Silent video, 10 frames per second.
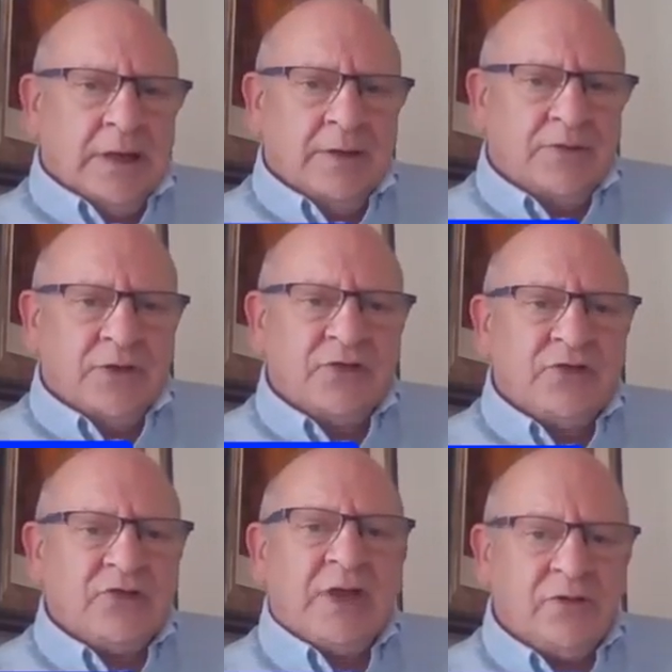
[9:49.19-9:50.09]
at the
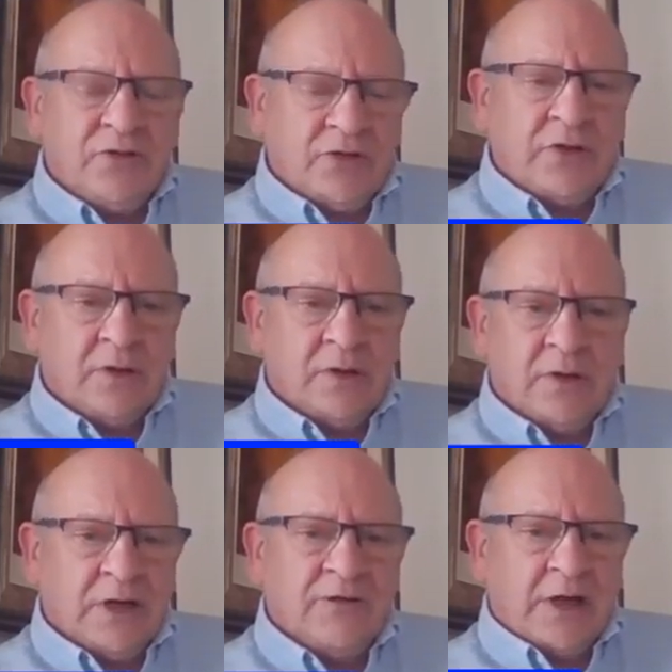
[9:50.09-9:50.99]
centre
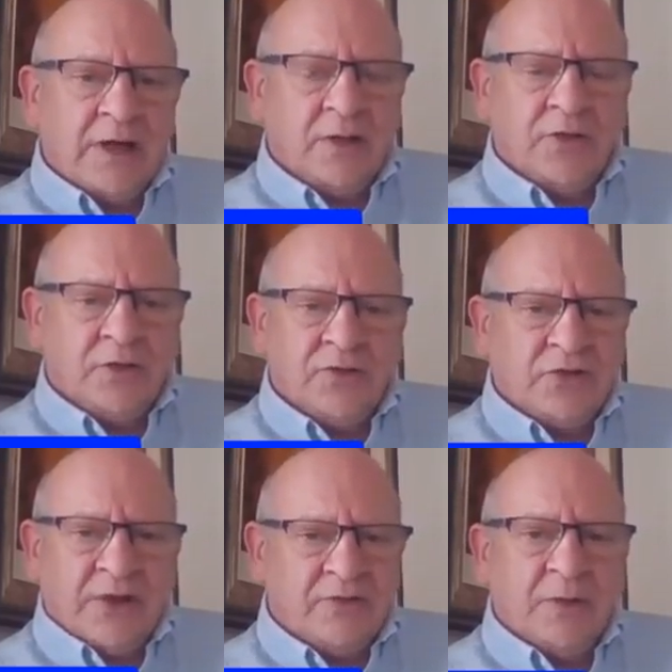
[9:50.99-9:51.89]
of your health and
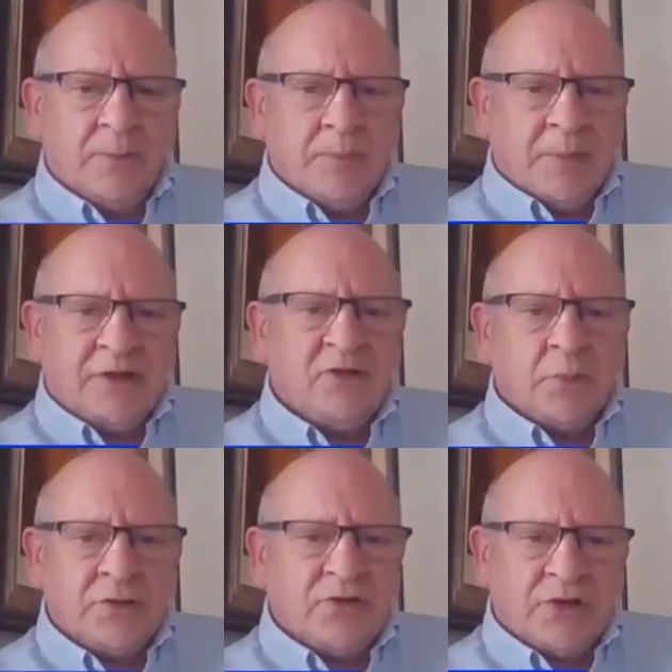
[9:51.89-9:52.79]
safety
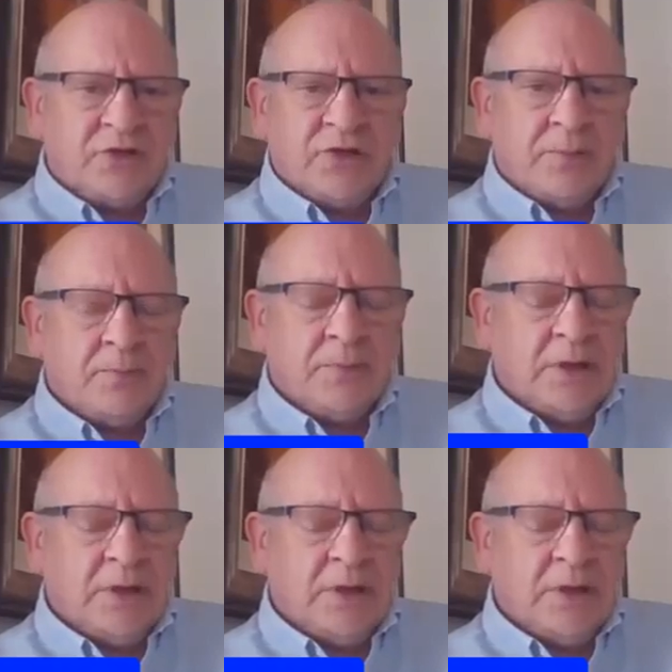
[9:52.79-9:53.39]
management system.